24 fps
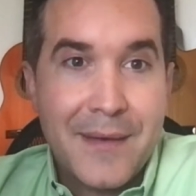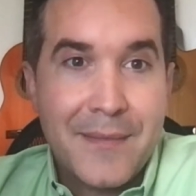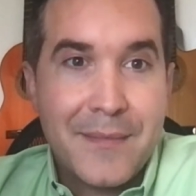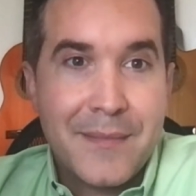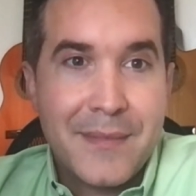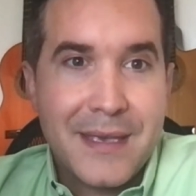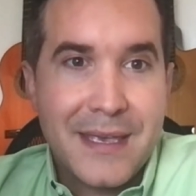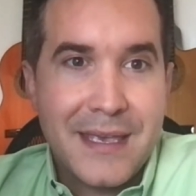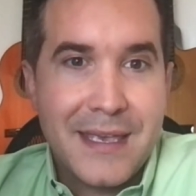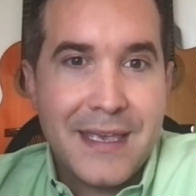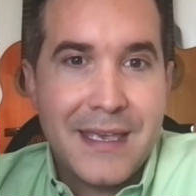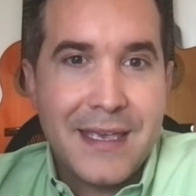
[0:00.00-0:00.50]
the
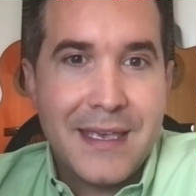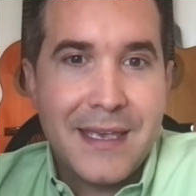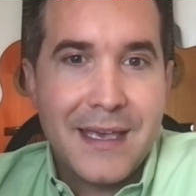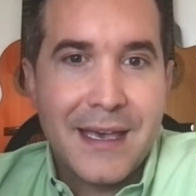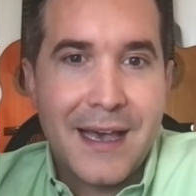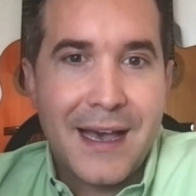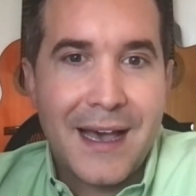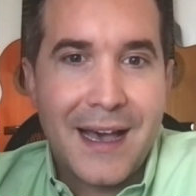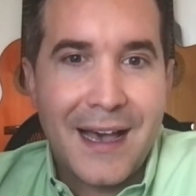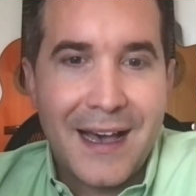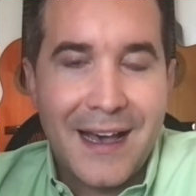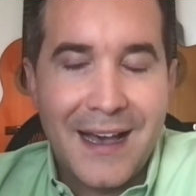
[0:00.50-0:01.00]

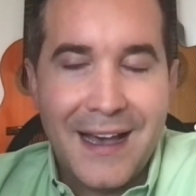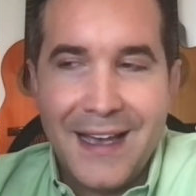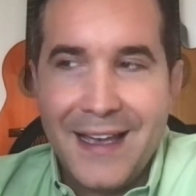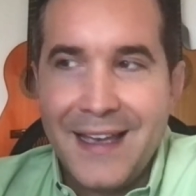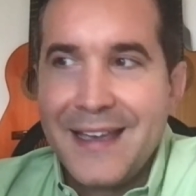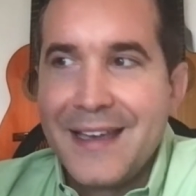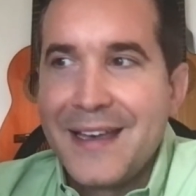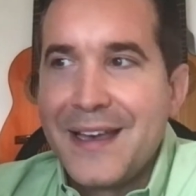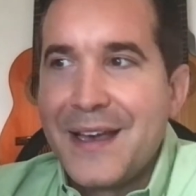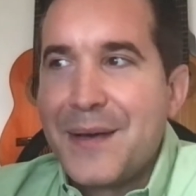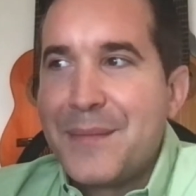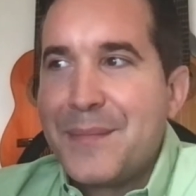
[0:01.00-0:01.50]

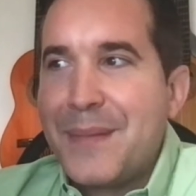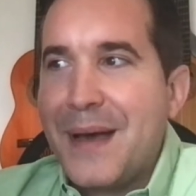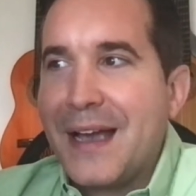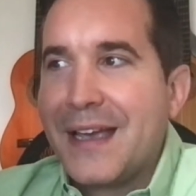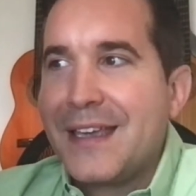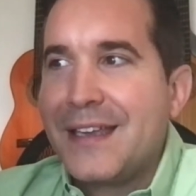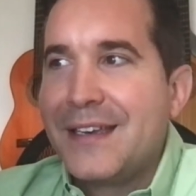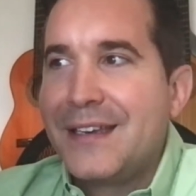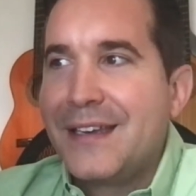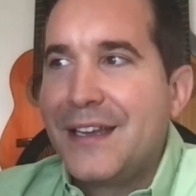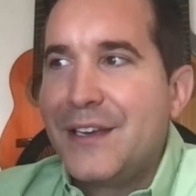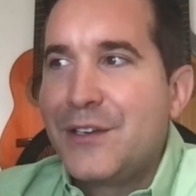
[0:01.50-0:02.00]
MEI,
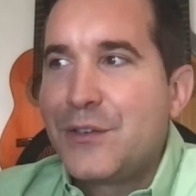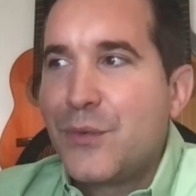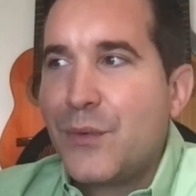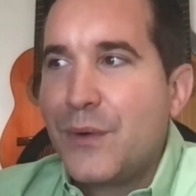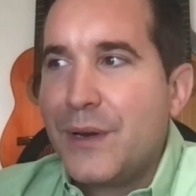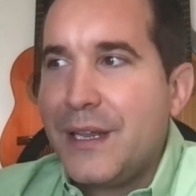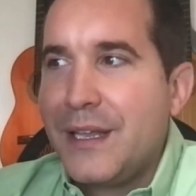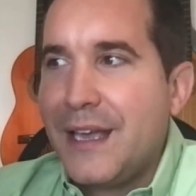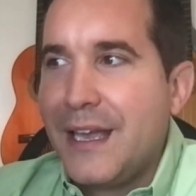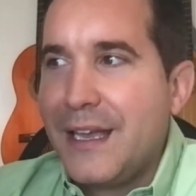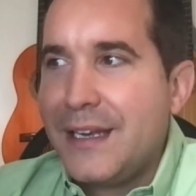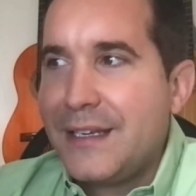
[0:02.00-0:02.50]
back in
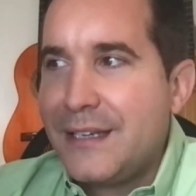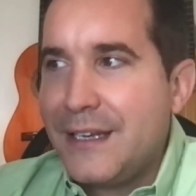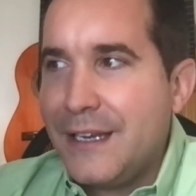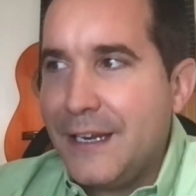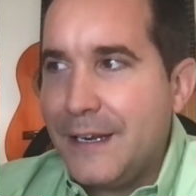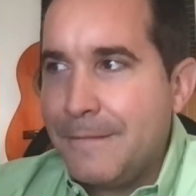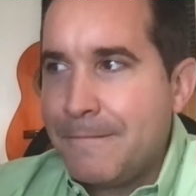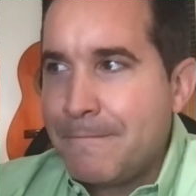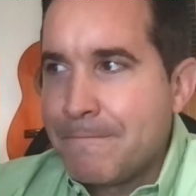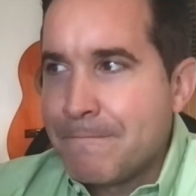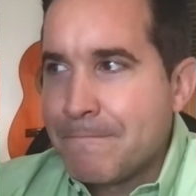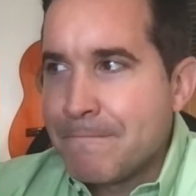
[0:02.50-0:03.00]

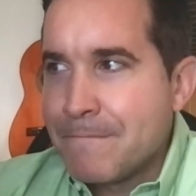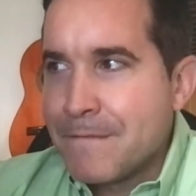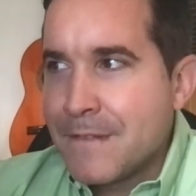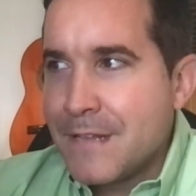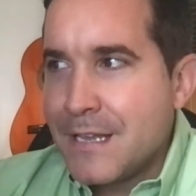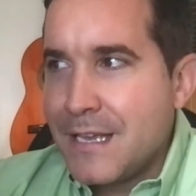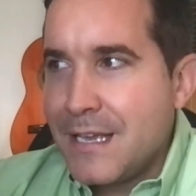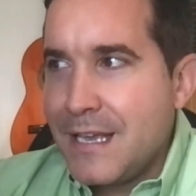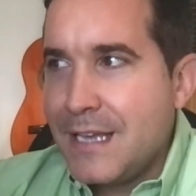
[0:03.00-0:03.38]
2018.